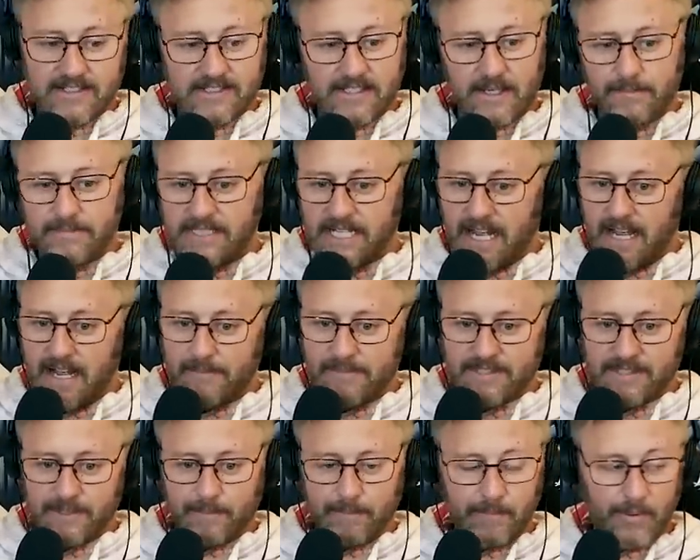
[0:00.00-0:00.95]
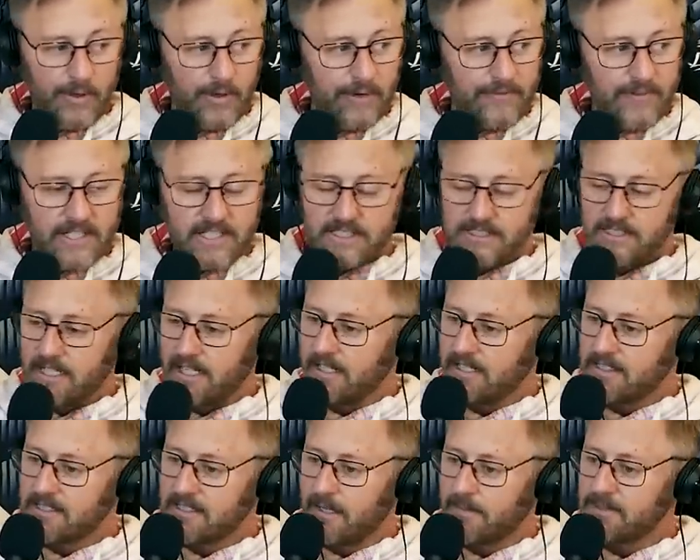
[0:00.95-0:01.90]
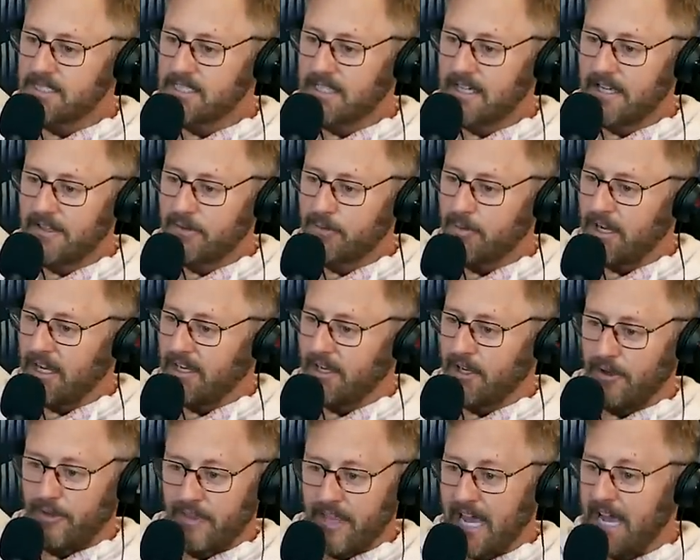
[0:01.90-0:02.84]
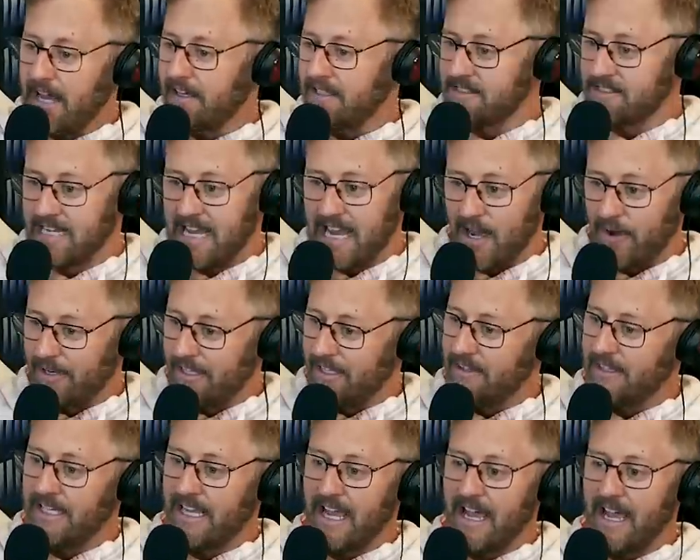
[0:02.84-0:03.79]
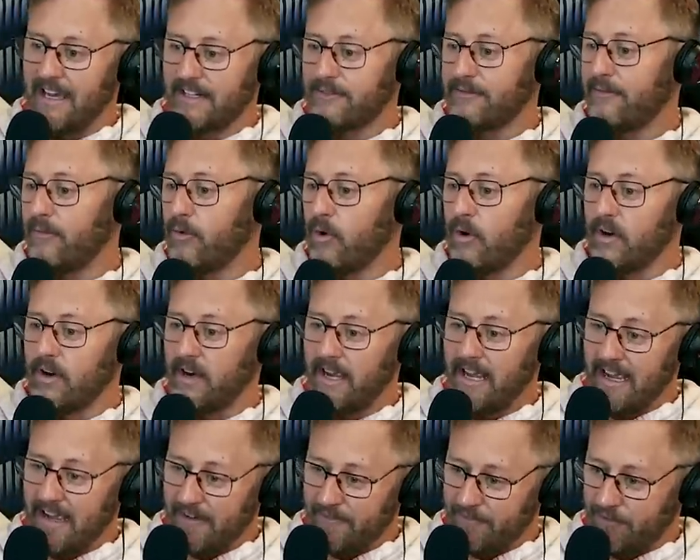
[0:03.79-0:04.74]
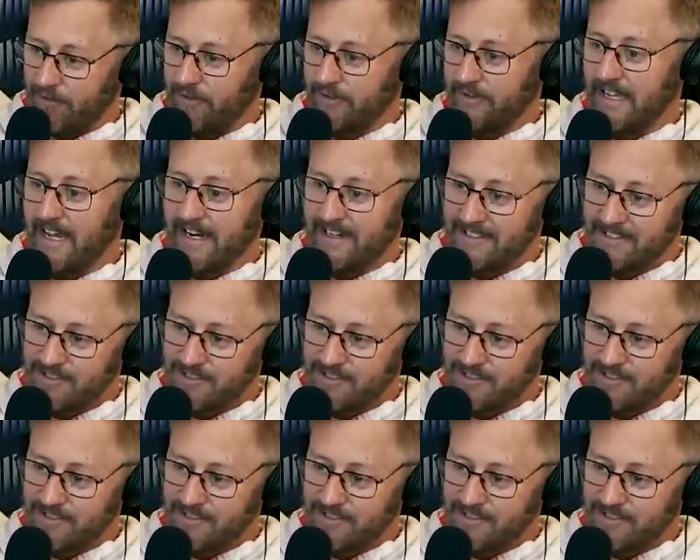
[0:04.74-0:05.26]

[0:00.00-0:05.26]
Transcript: Sometimes the perfect sentence comes together where I go, that is now in the act forever. That